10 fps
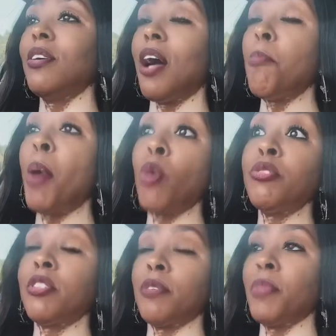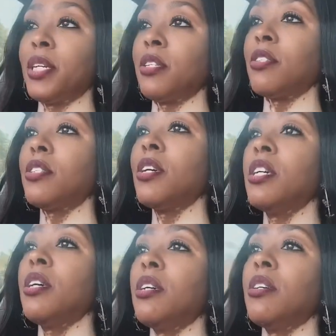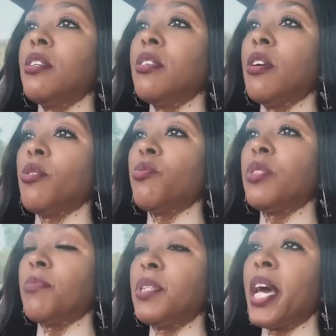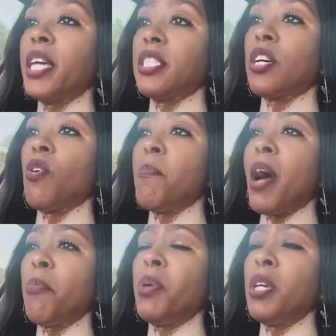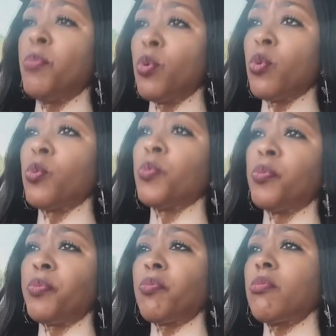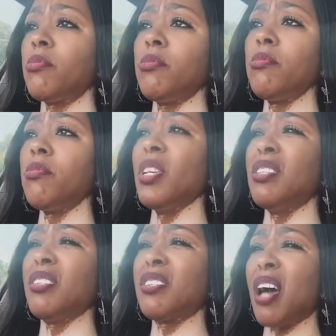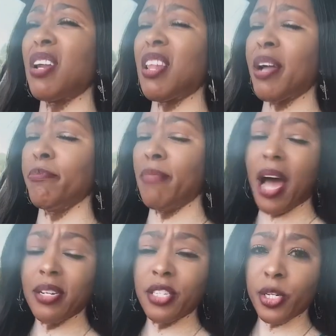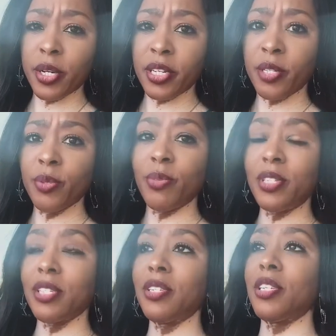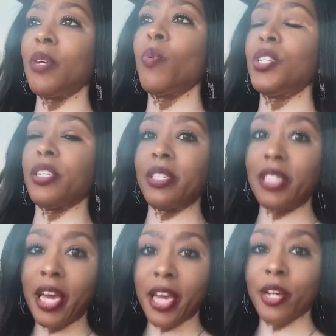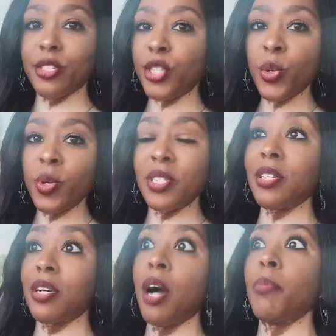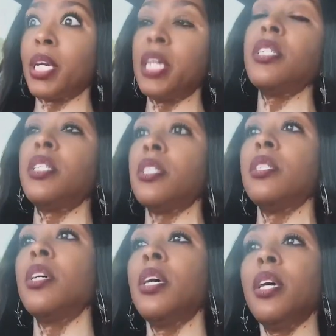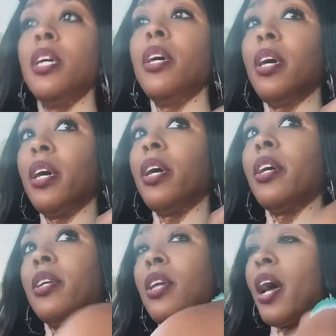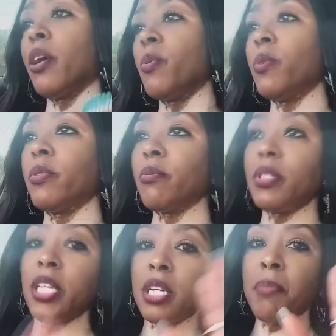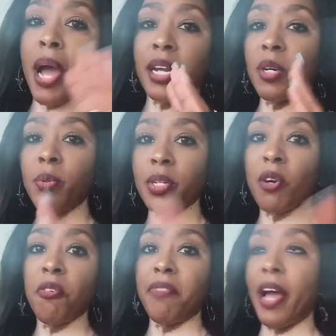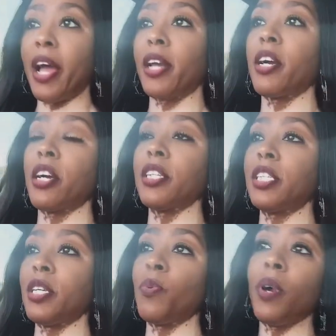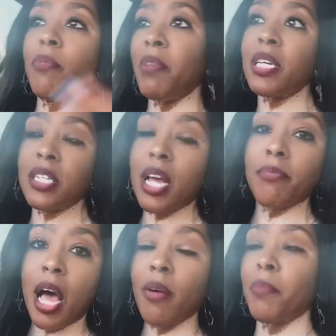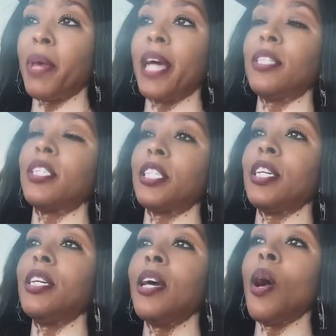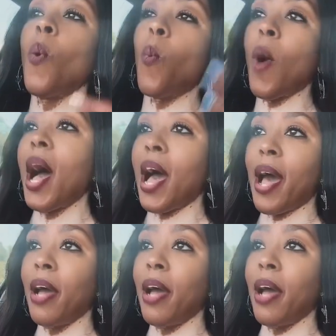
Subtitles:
I posted a message, some days ago about people just kind of like monitoring you to see what you're saying or doing, just to come against it. And I don't want anybody going to go find her to see what message I'm talking about, to see why,